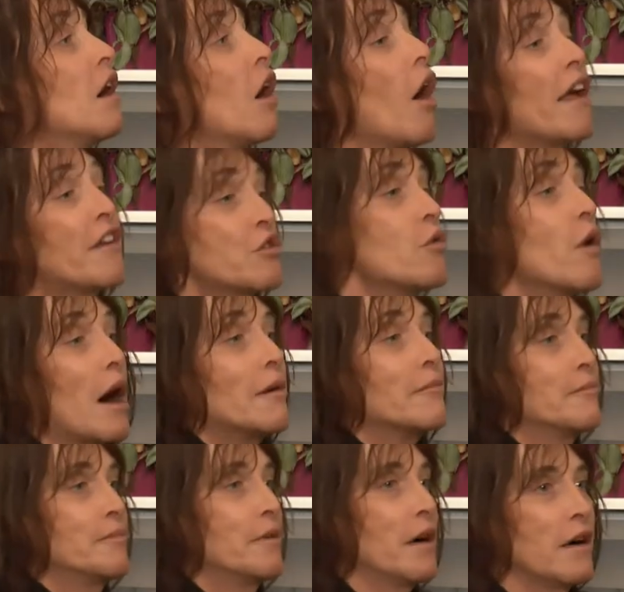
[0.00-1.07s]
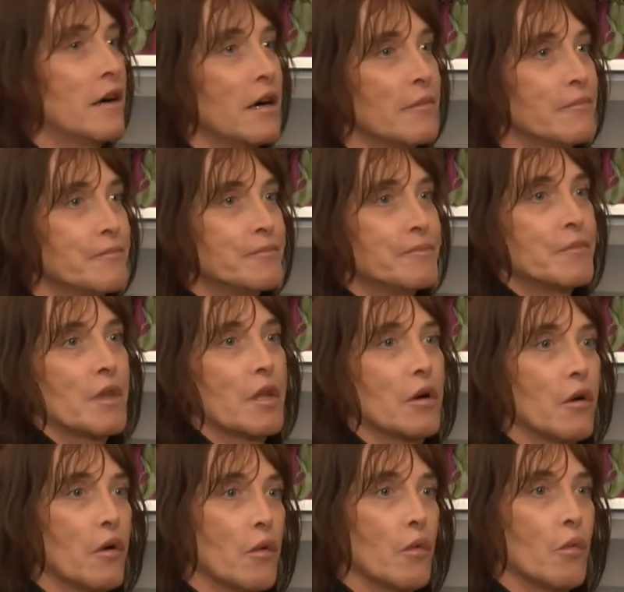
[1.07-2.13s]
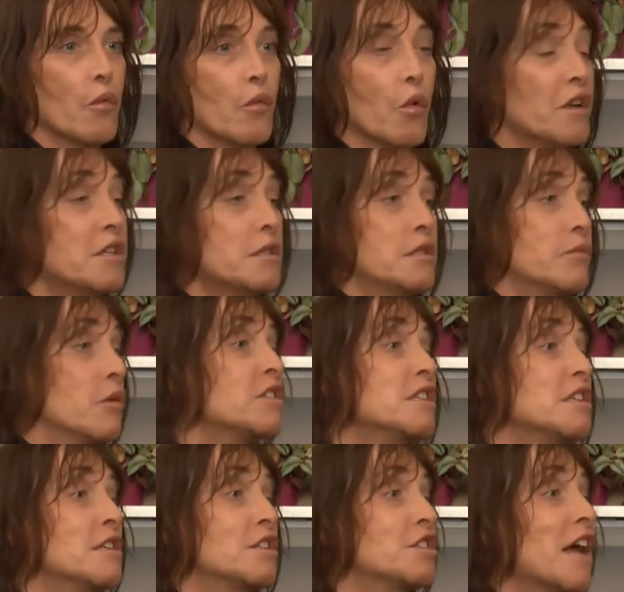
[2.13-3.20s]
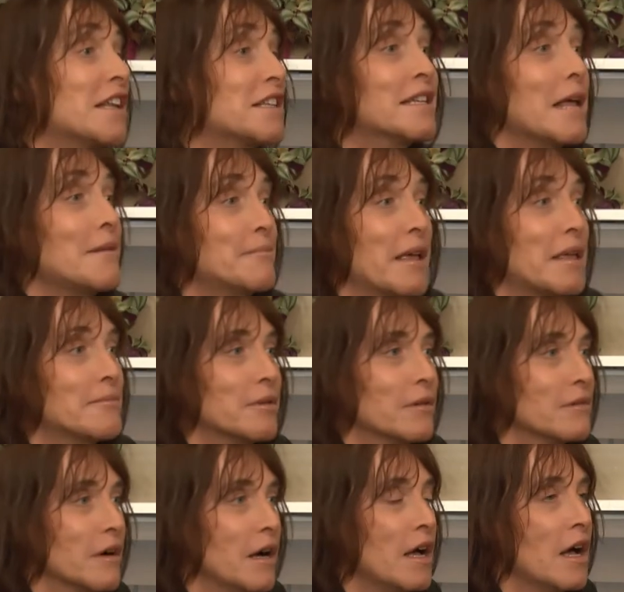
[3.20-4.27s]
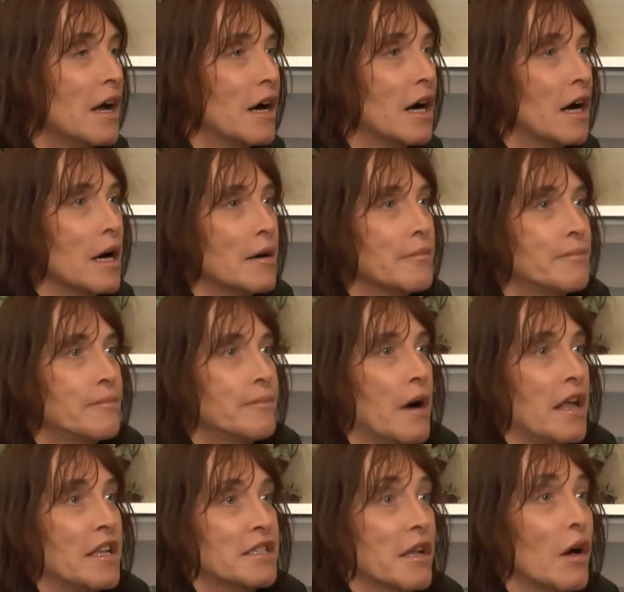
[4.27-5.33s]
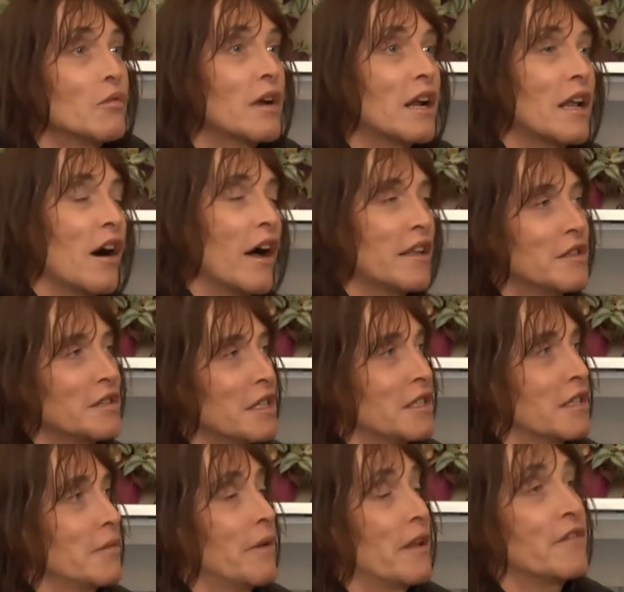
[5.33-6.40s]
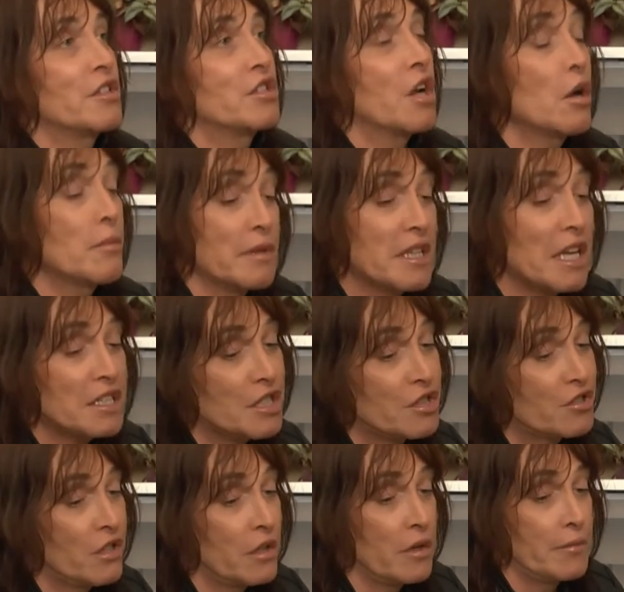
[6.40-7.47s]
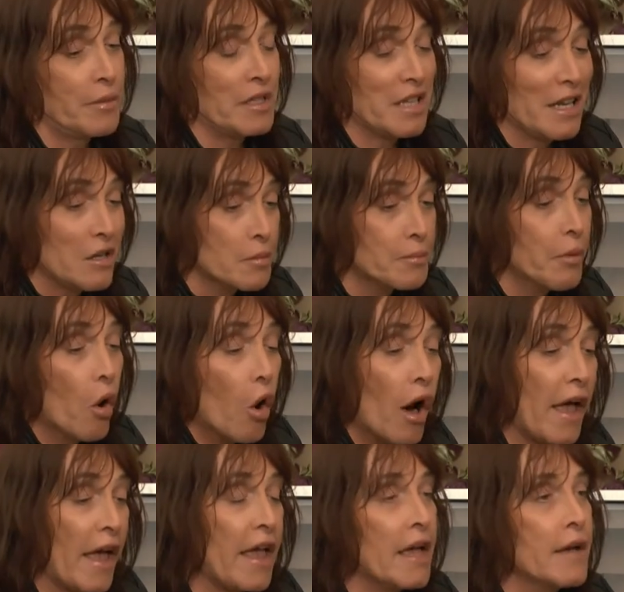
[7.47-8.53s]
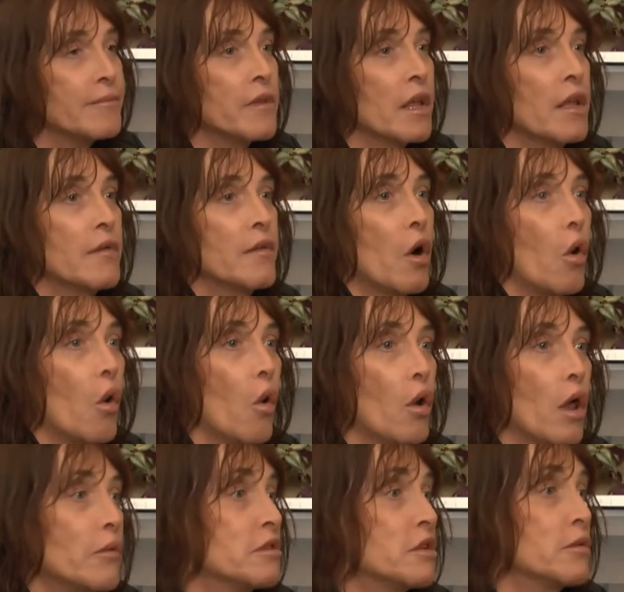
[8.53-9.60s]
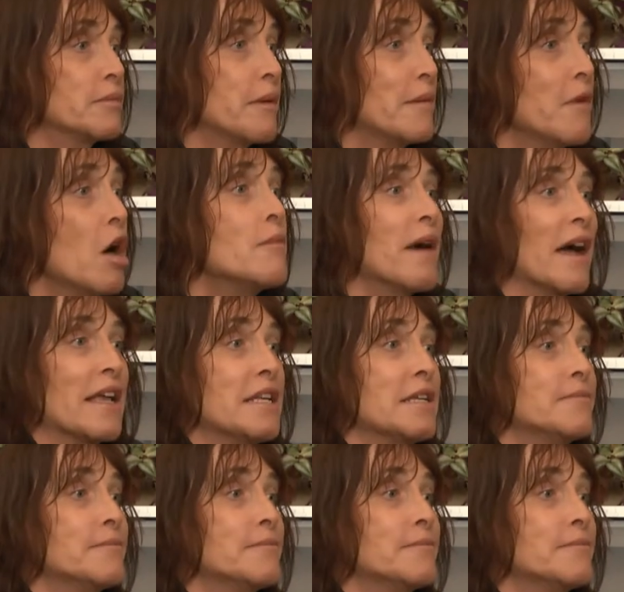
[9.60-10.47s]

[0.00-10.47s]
I grew up wanting to chat to dead people. It's an old. I use it as a bit of a joke, but it's actually true. But as a little boy, all I would do was be a mermaid,